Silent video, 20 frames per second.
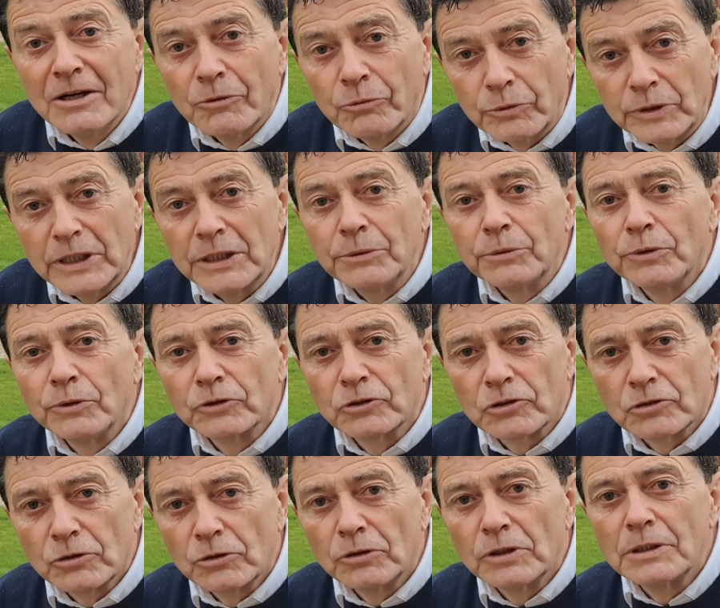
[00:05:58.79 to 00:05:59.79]
We will
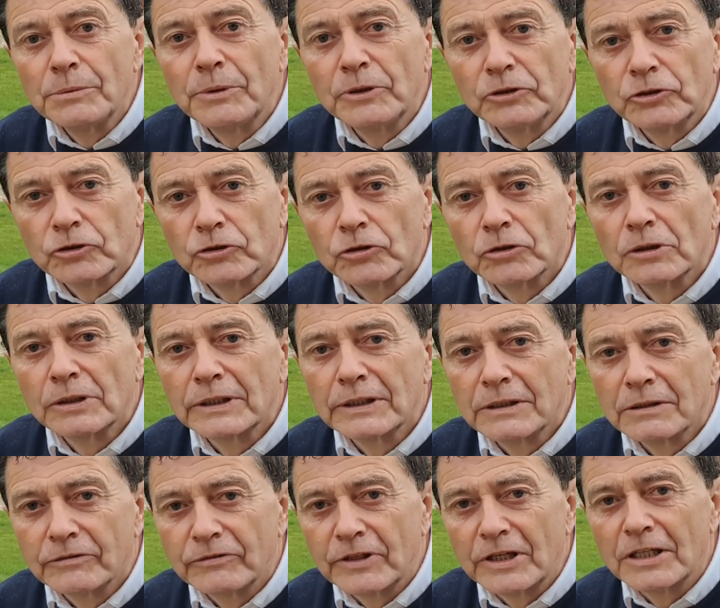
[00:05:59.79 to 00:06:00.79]
slowly but surely
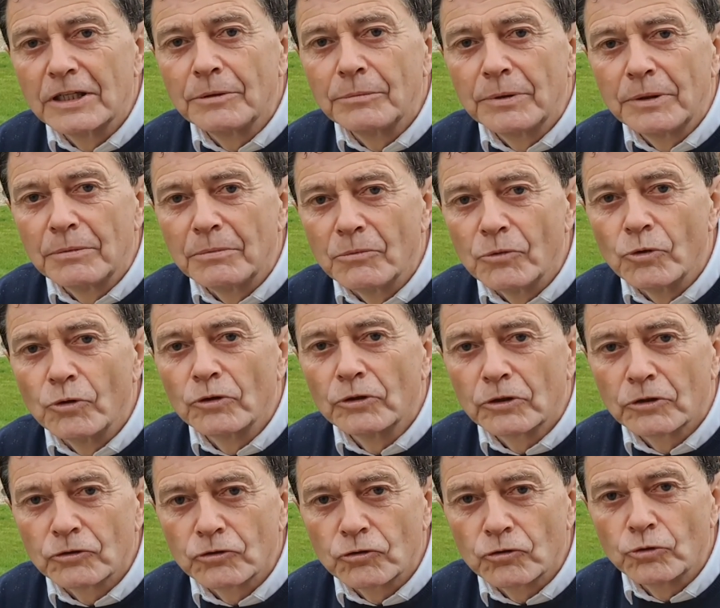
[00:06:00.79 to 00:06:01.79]
develop more
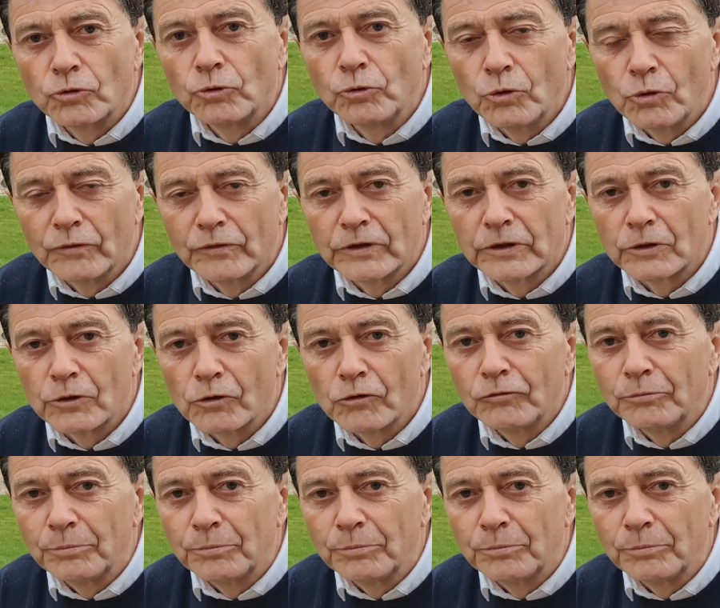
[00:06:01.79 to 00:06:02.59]
control over the golf